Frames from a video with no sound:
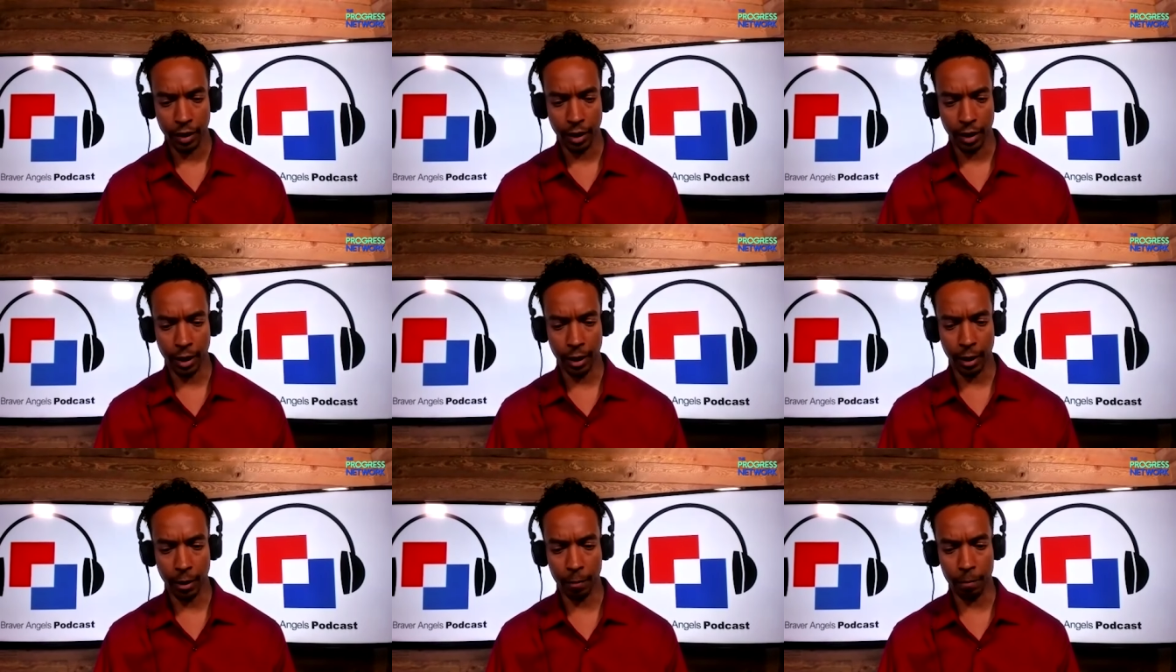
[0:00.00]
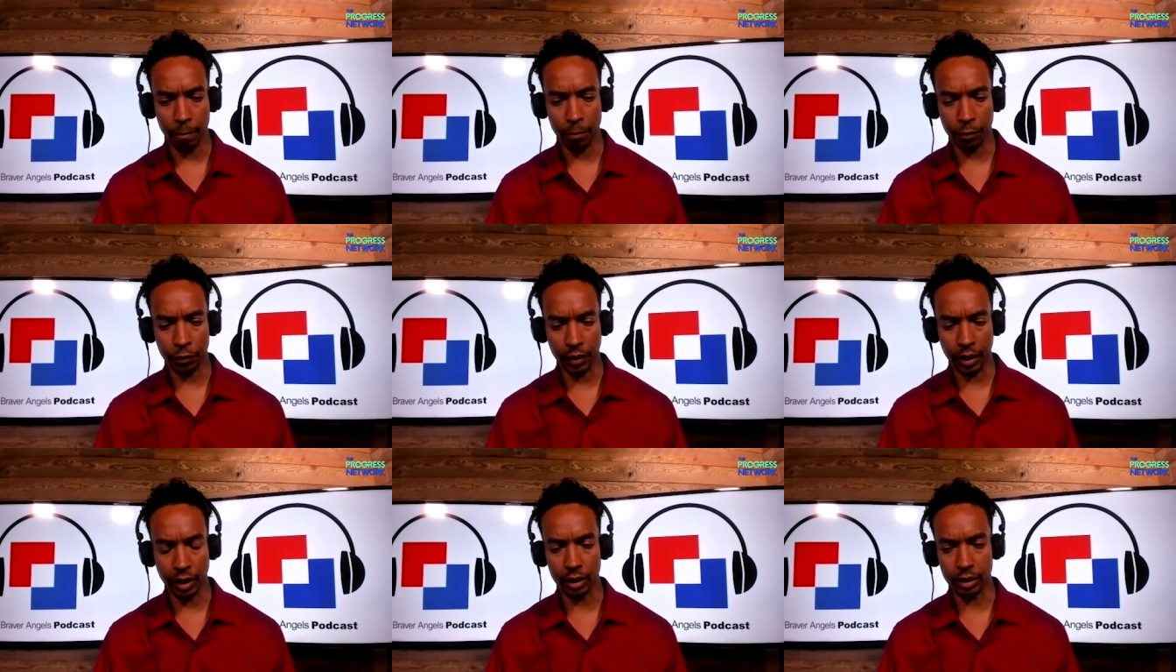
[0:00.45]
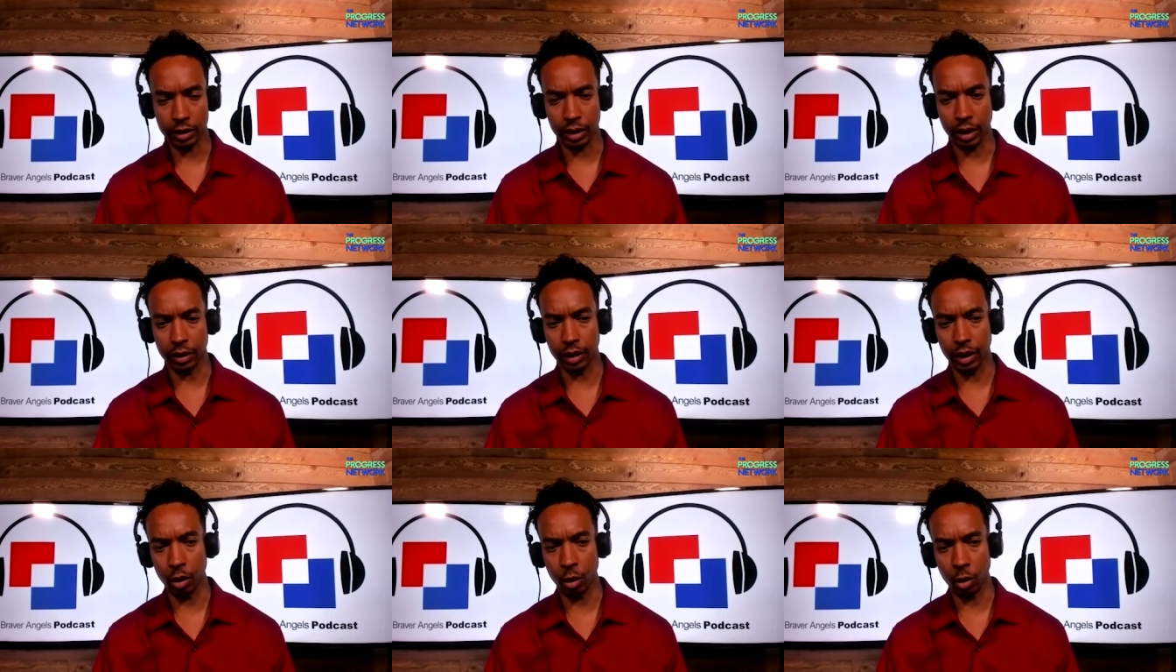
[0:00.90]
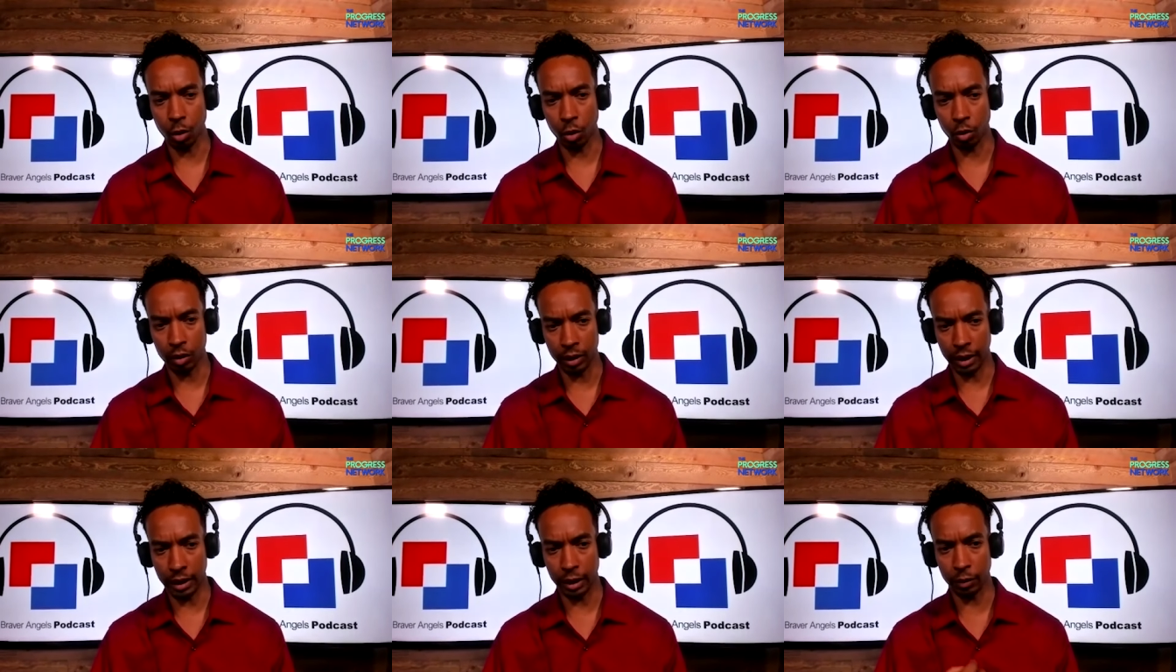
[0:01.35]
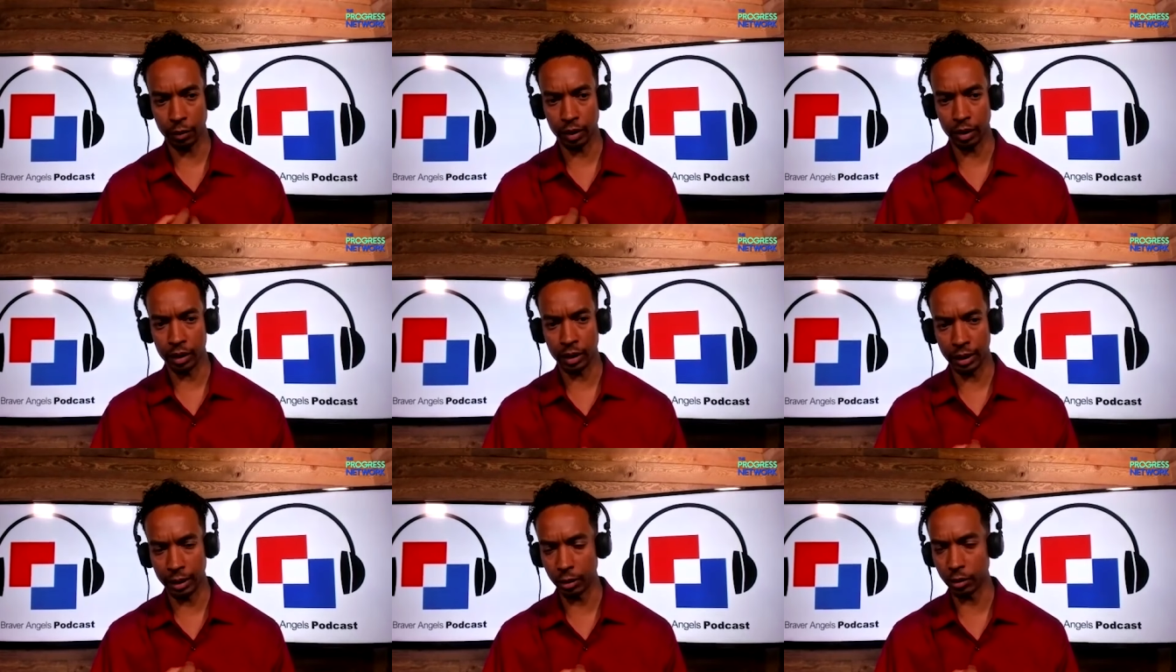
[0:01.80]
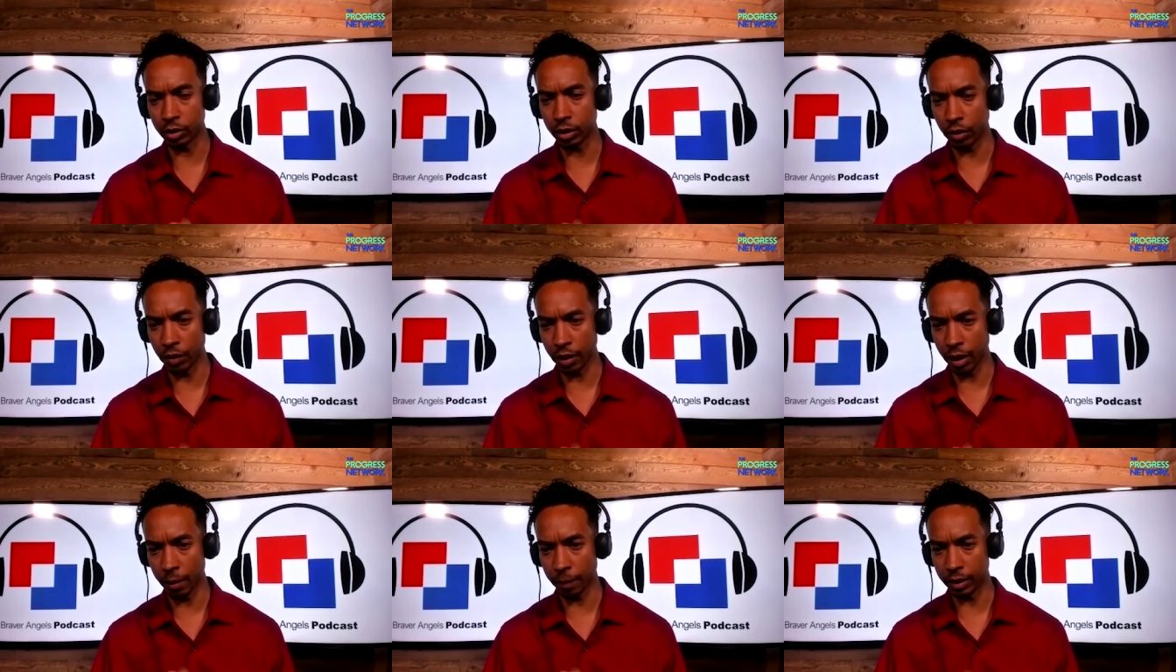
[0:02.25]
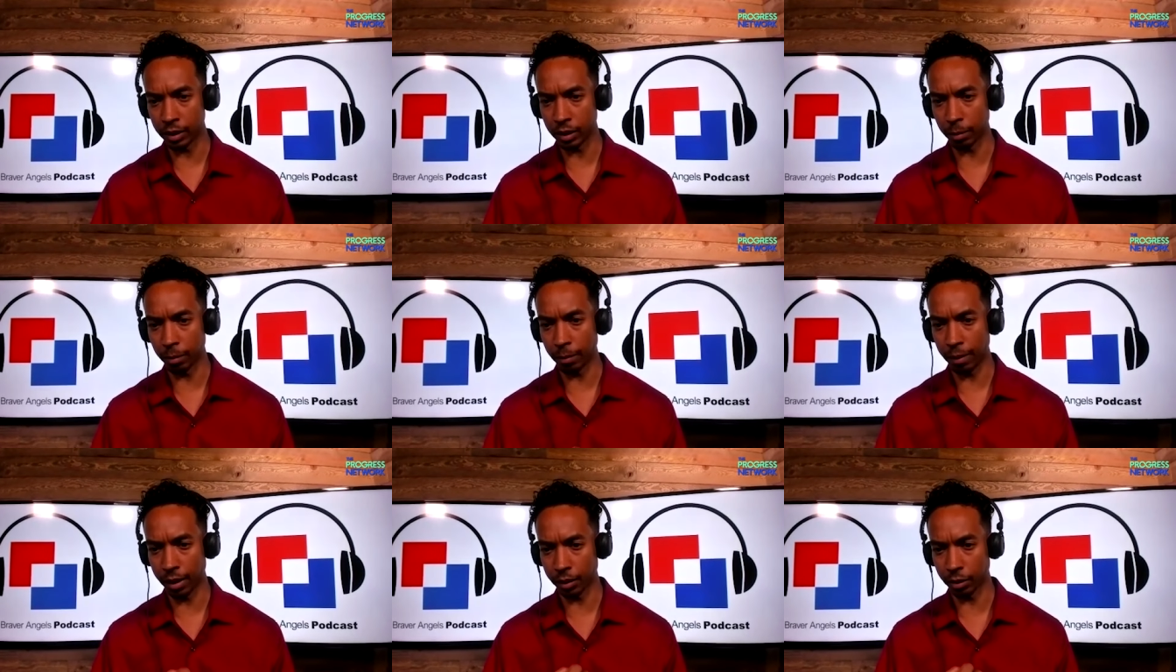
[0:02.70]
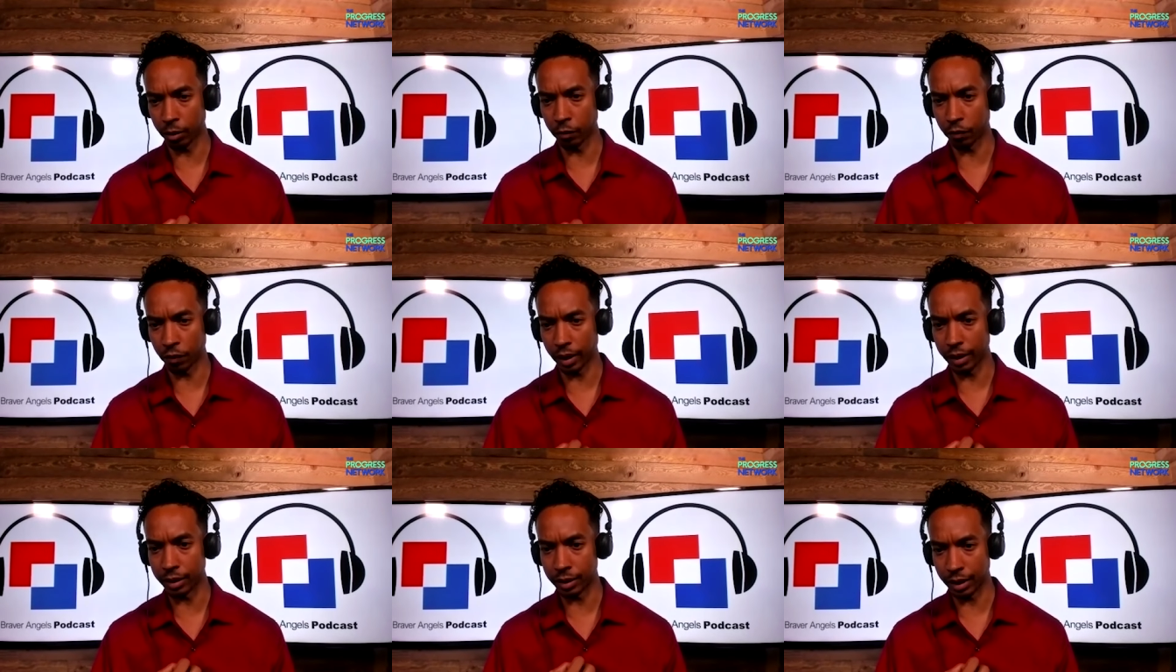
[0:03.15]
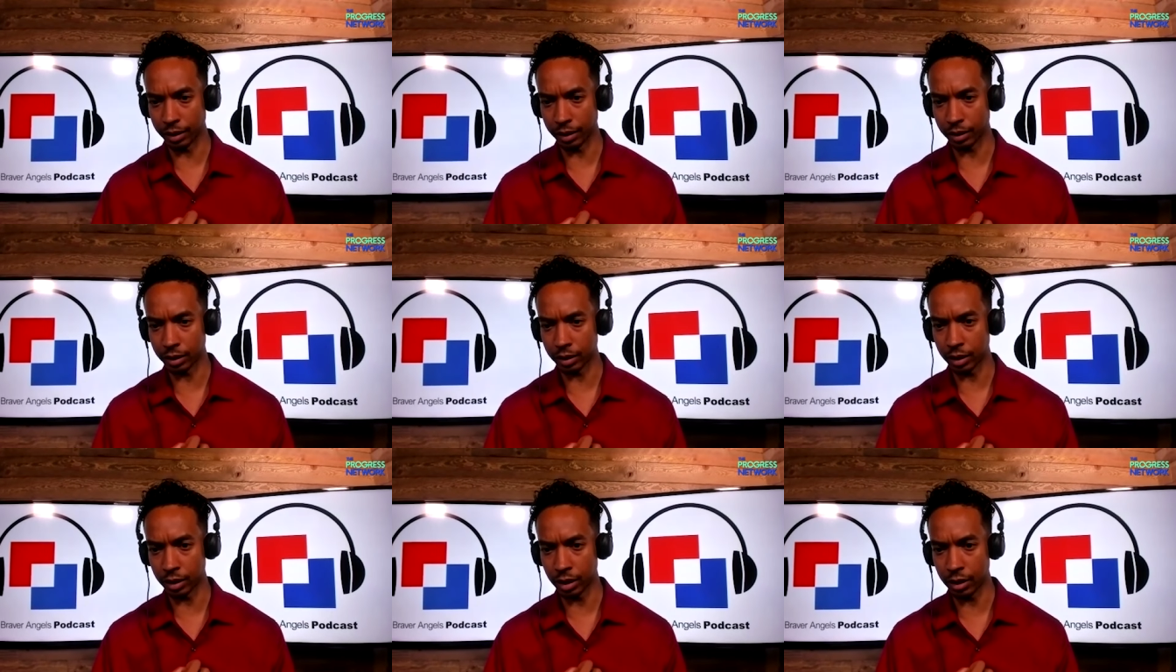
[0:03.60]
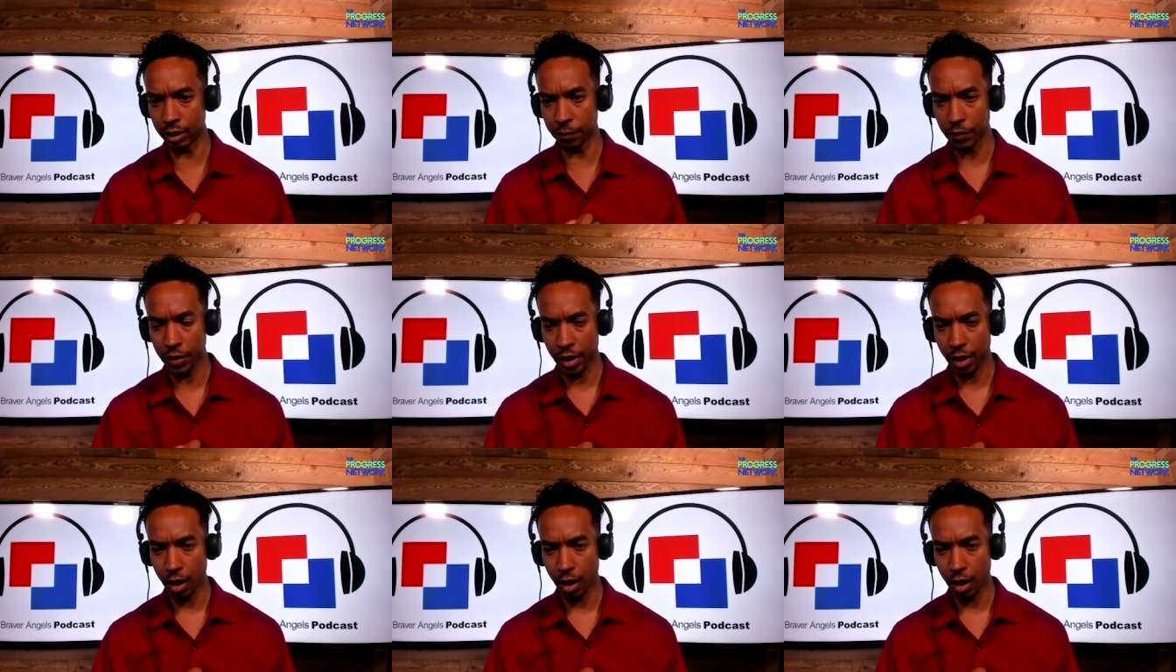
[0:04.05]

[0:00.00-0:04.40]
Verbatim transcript: um, things that they hold near and dear to them as a matter of identity